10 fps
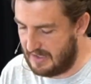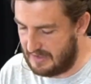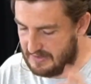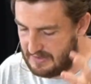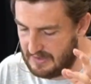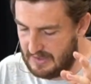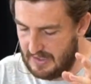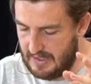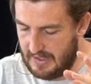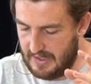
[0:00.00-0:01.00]
as
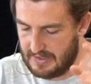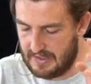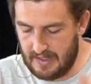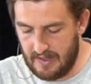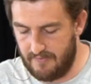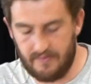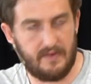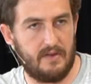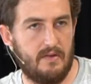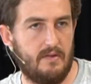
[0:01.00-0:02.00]
a gift.